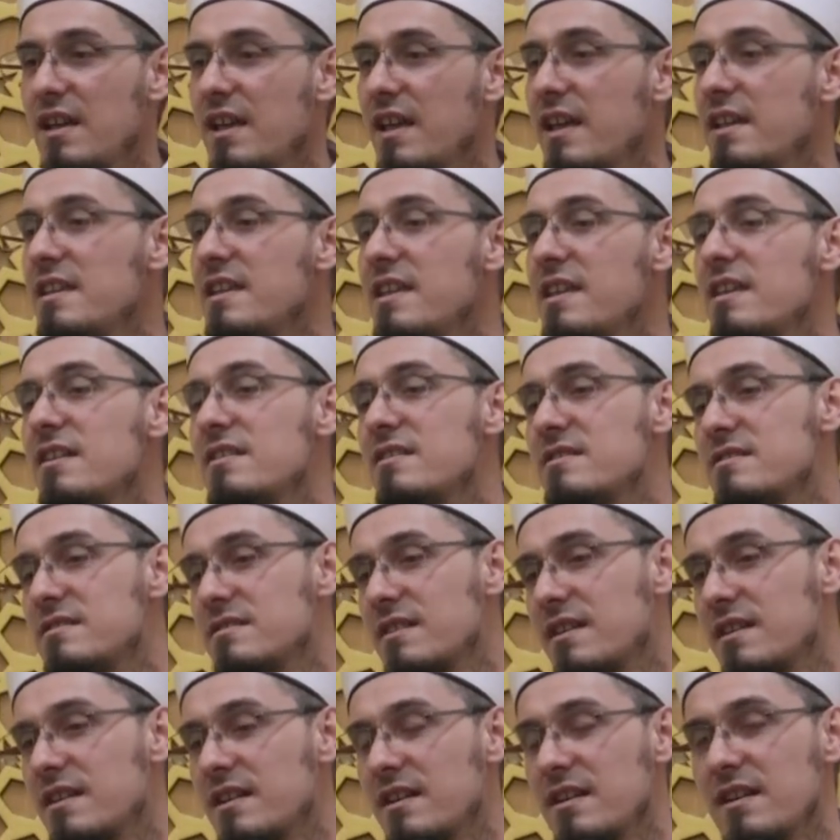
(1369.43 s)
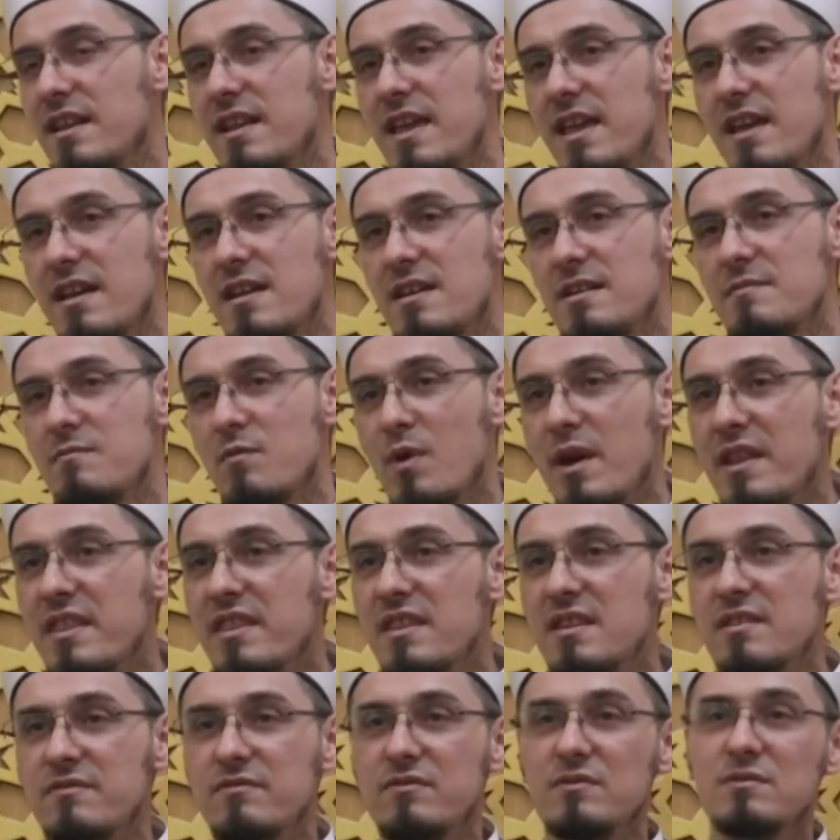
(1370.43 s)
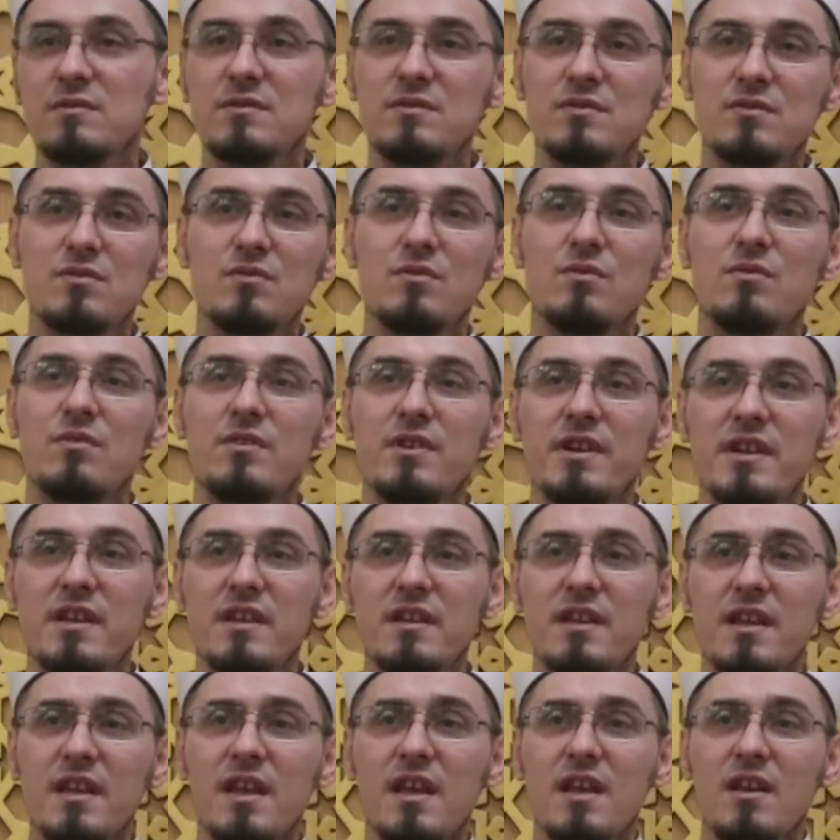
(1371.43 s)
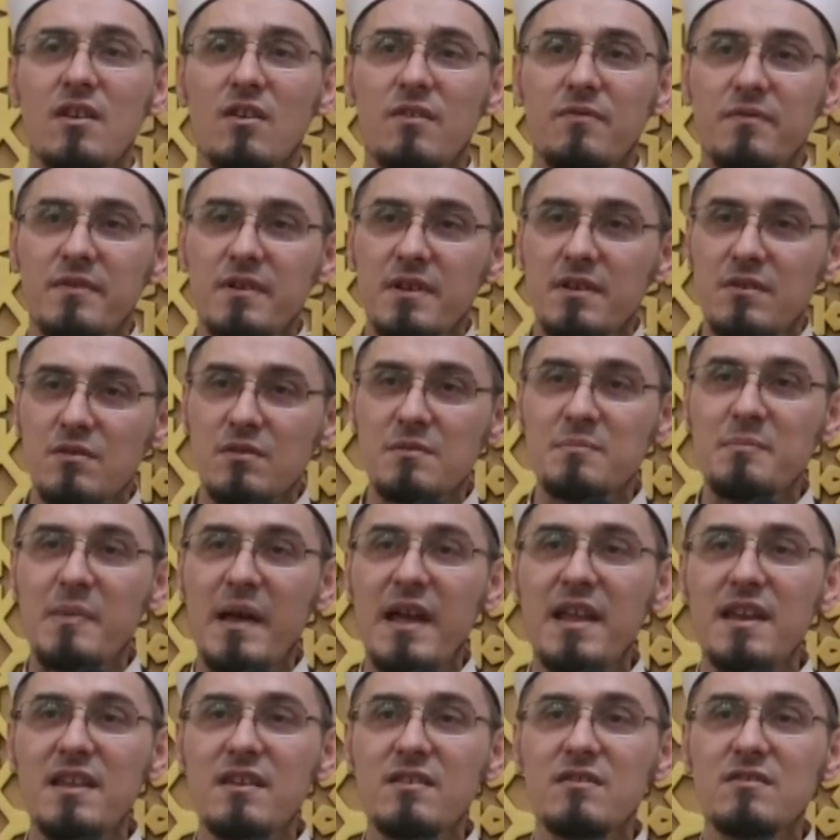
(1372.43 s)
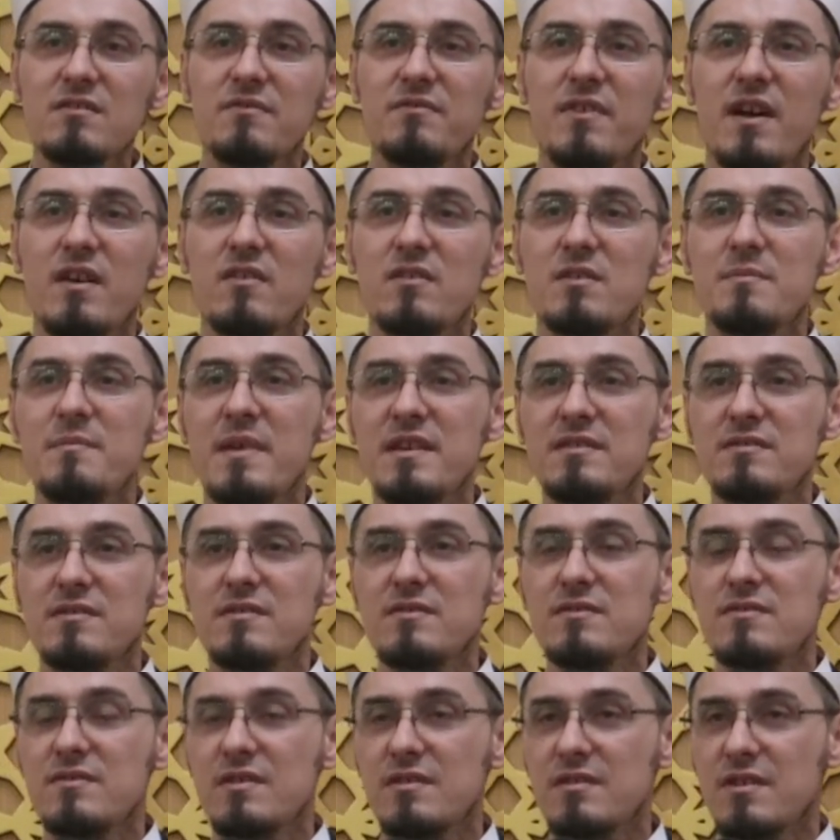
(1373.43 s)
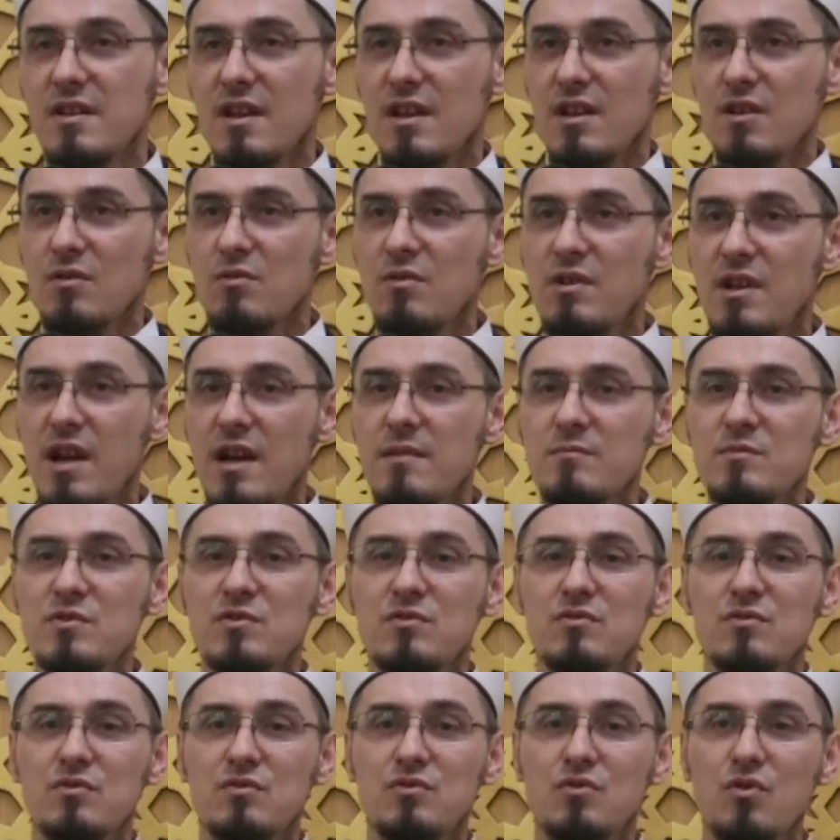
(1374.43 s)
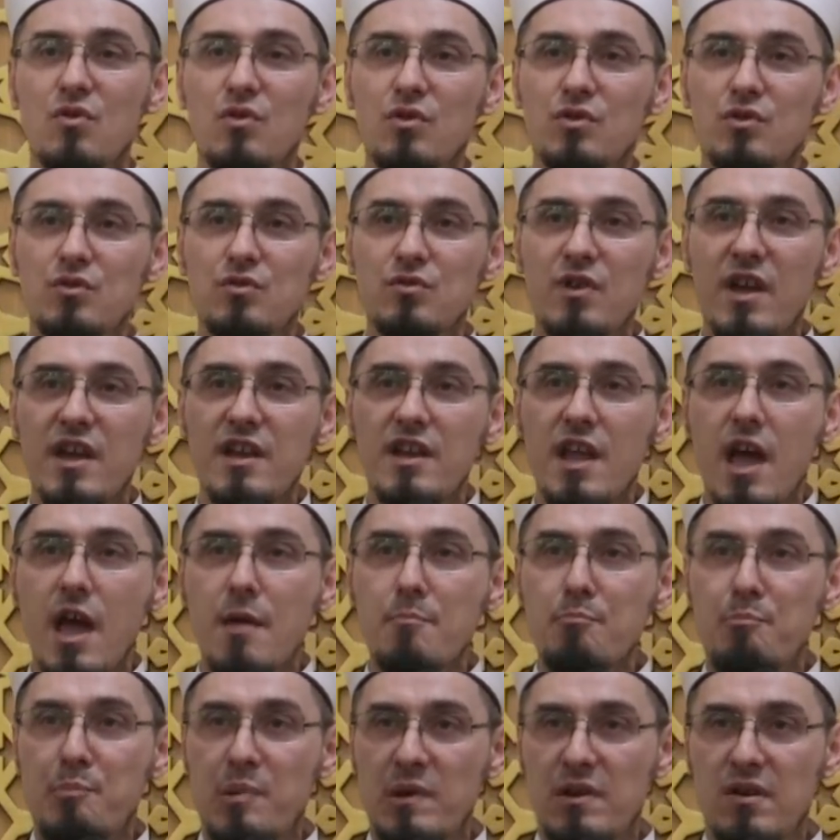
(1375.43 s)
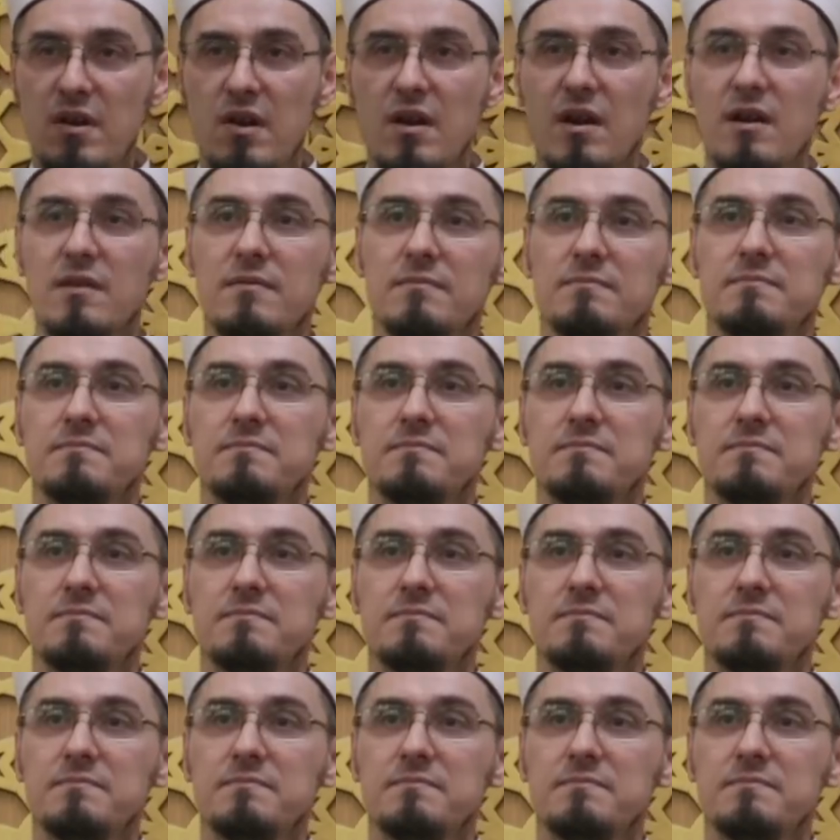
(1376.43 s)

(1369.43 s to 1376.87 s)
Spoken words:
And here is a clear, wonderful story of a companion of our messenger who comes to talk to an emperor.